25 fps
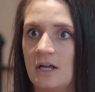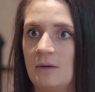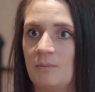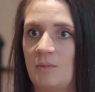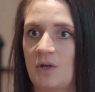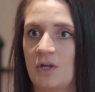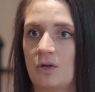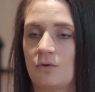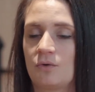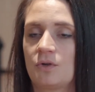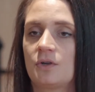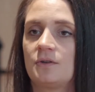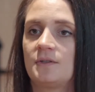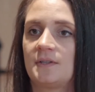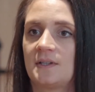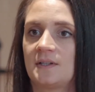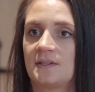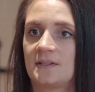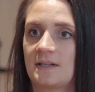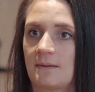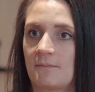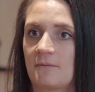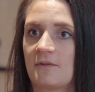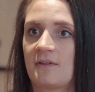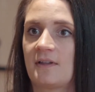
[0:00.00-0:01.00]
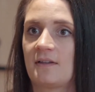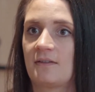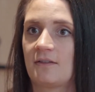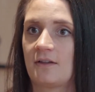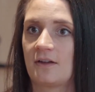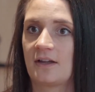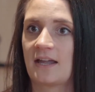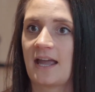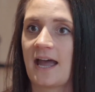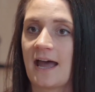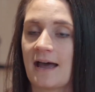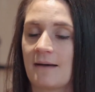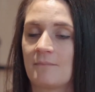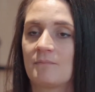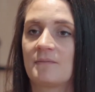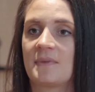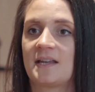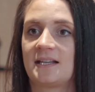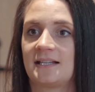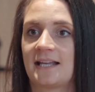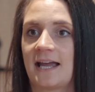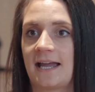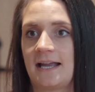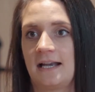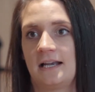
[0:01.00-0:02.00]
but you're using something that can be
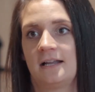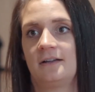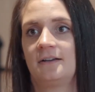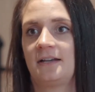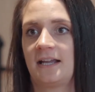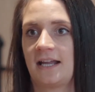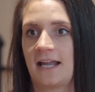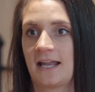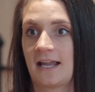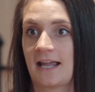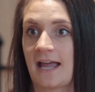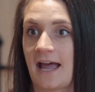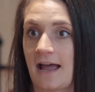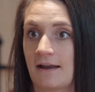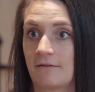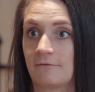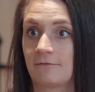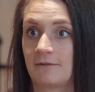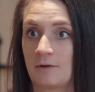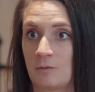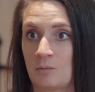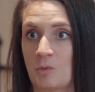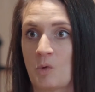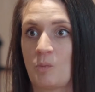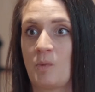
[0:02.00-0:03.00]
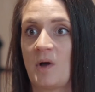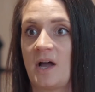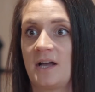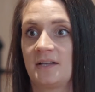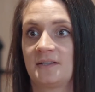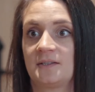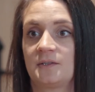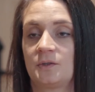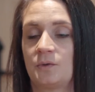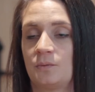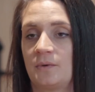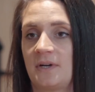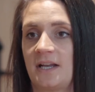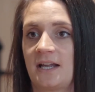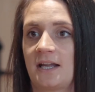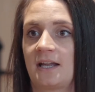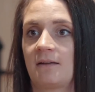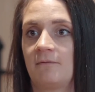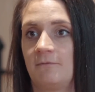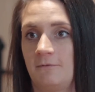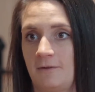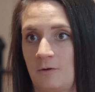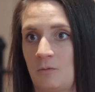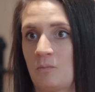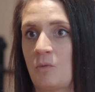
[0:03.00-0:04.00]
tailored and it can feel more personal and it
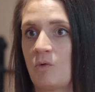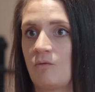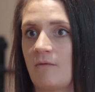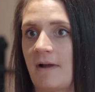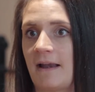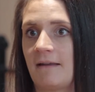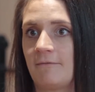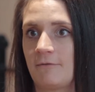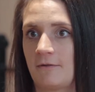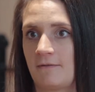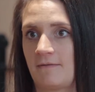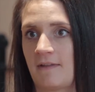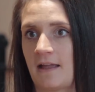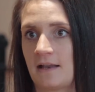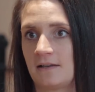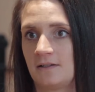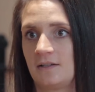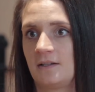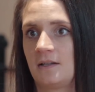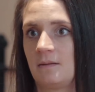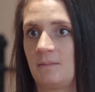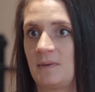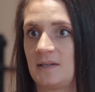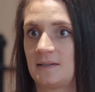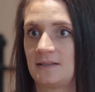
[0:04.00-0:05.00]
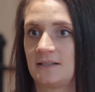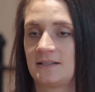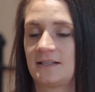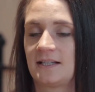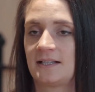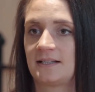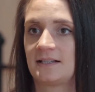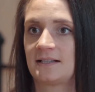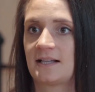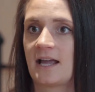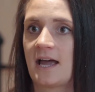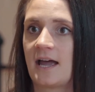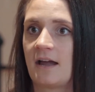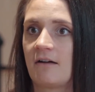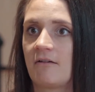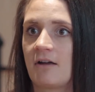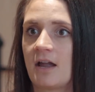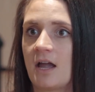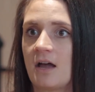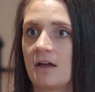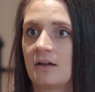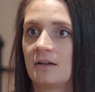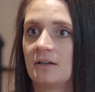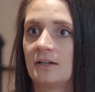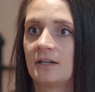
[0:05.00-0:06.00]
can feel more relevant then to the businesses in that
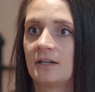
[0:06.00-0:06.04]
area.